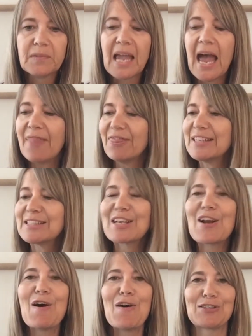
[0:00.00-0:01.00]
And this
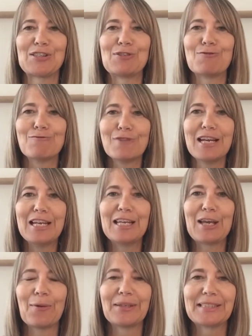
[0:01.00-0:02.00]
class is really
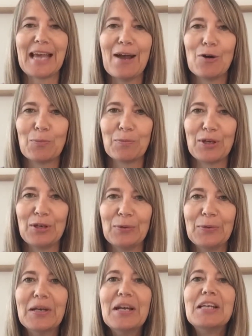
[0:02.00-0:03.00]
going to help you
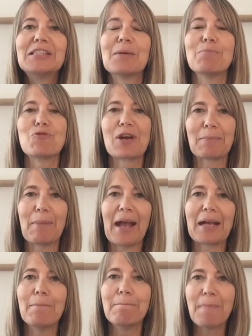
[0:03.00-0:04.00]
to bring
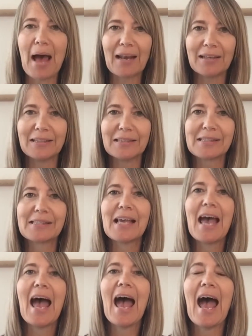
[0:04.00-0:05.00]
back a balance
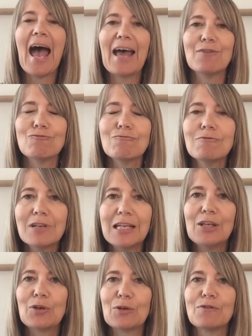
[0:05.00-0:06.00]
and
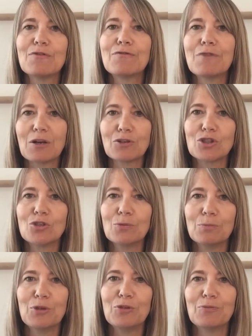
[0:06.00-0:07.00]
really good functional
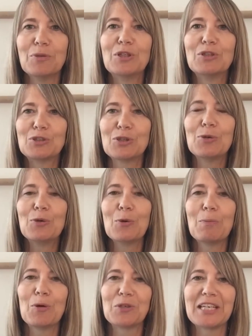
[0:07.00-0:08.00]
movement to your
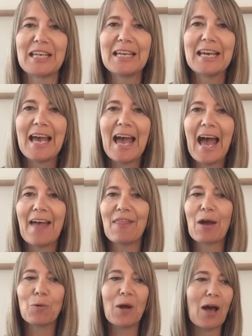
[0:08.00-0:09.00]
body. And
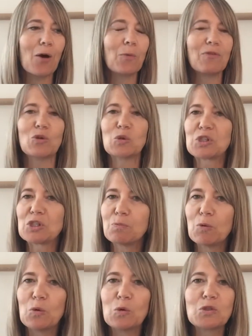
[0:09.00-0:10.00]
that will help with your
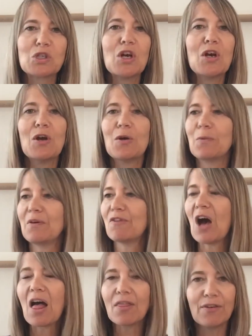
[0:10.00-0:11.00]
sport,
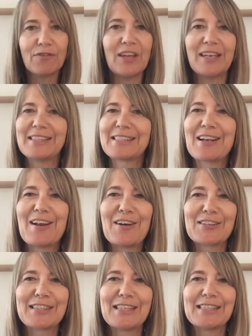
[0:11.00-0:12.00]
with other fitness
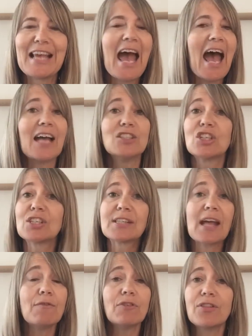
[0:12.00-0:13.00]
classes, and
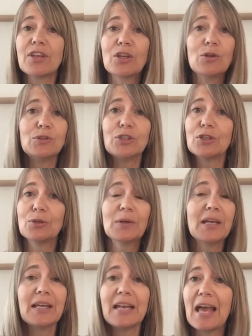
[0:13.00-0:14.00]
just everything you do
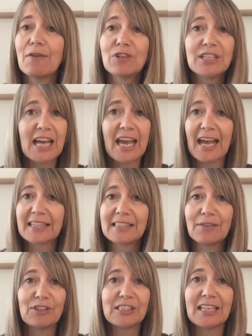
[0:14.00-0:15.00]
in everyday
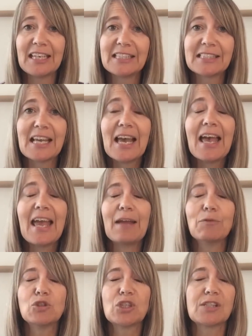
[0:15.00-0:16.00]
activities.
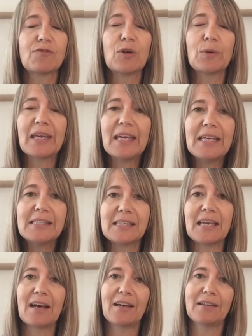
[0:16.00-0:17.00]
It will just feel
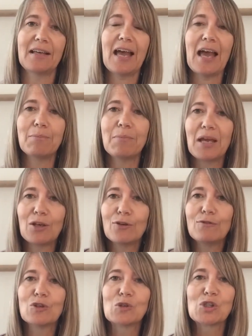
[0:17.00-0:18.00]
easier and make
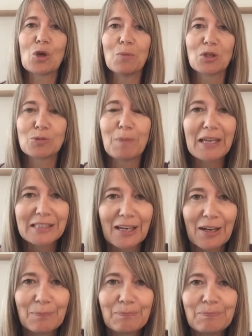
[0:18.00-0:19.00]
you feel so much
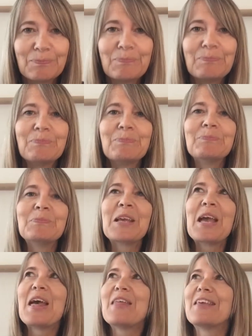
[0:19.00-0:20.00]
better.
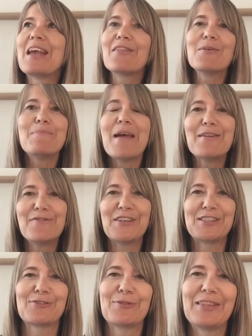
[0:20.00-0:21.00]
The other
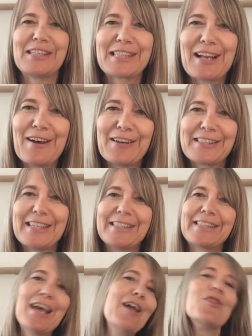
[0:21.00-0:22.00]
benefits from this class
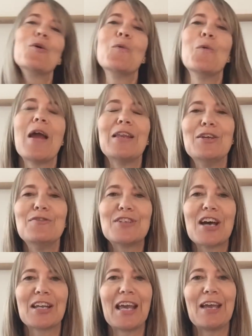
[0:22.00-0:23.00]
is that when you've
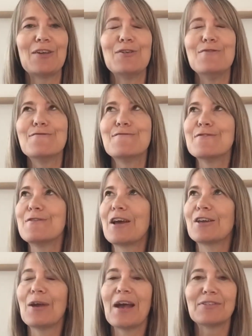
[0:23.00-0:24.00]
done it, you feel
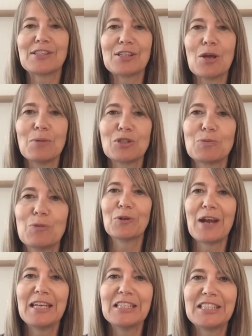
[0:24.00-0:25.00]
like you have so much
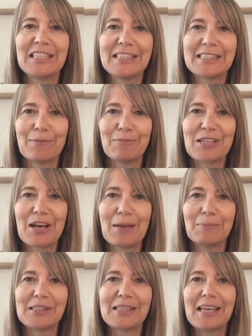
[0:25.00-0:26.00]
energy
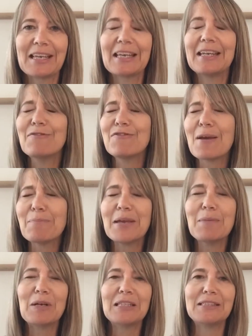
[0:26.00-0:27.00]
sometimes. It can affect
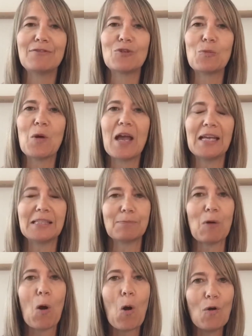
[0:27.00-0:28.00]
people in different ways,
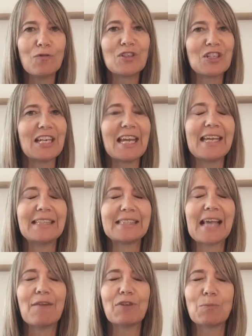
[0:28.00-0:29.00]
but often it's
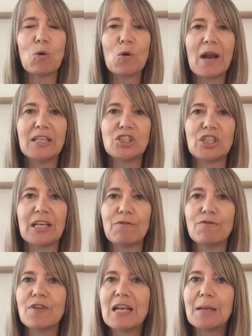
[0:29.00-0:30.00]
having more energy,
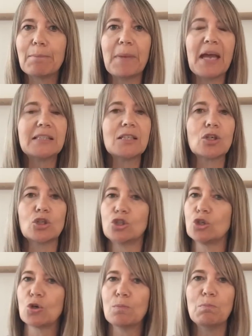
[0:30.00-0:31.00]
feeling better because
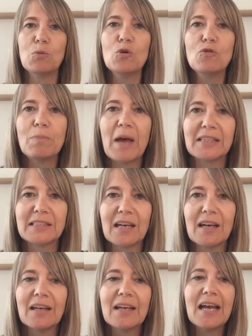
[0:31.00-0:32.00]
you can move better.
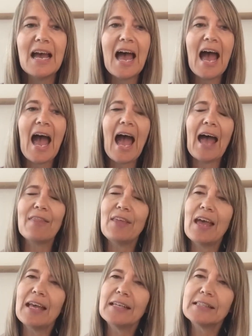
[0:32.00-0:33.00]
And
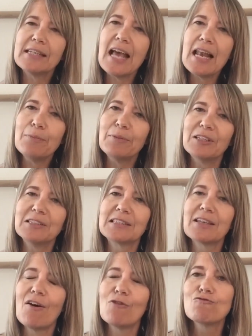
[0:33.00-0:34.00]
there is an
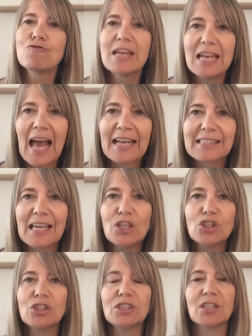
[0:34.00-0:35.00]
element of
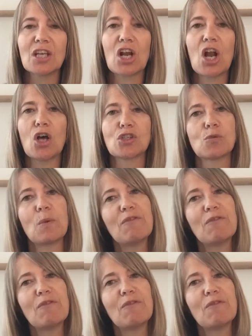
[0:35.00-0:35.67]
relaxation to the class.